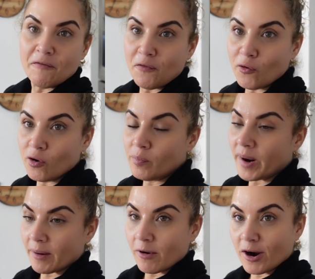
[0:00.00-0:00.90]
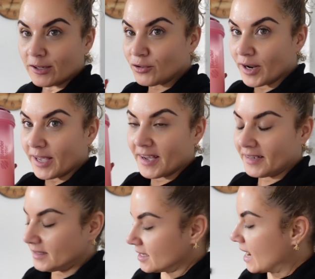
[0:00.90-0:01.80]
full, but I'm gonna drink
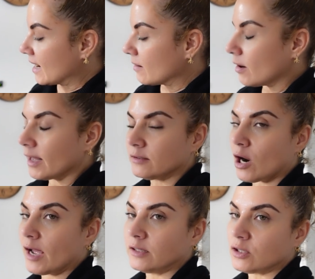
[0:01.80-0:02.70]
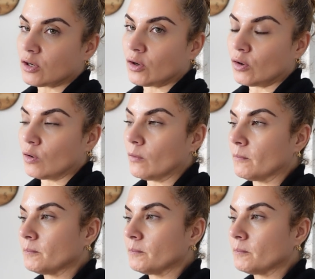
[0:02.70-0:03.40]
it. And I'm gonna try to